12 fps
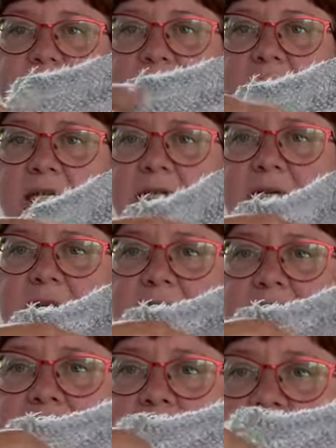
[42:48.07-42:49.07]
And here
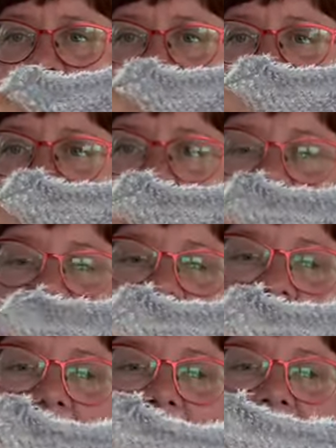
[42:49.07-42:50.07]
I did only 1
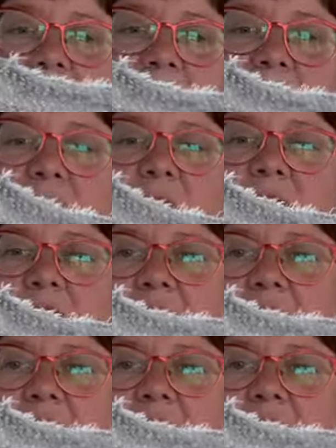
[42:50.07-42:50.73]
yarn over, so I